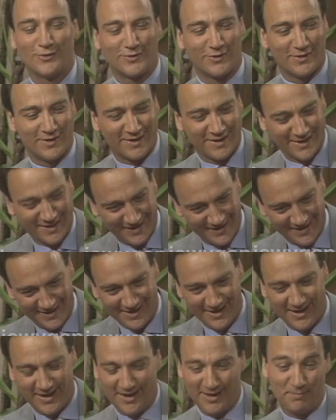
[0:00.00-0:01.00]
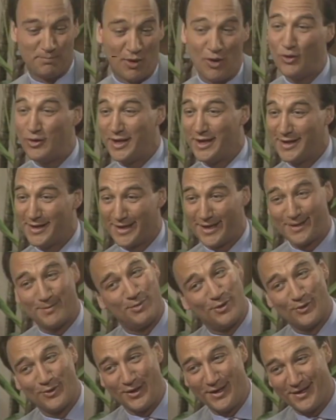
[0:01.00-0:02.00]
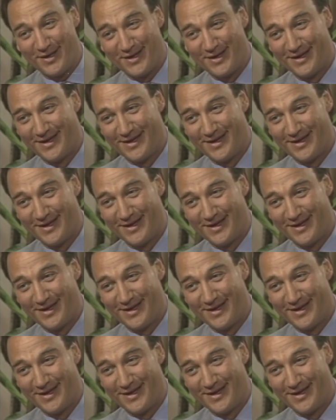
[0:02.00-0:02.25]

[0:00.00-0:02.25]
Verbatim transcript: great. and Pokey. I like Pokey.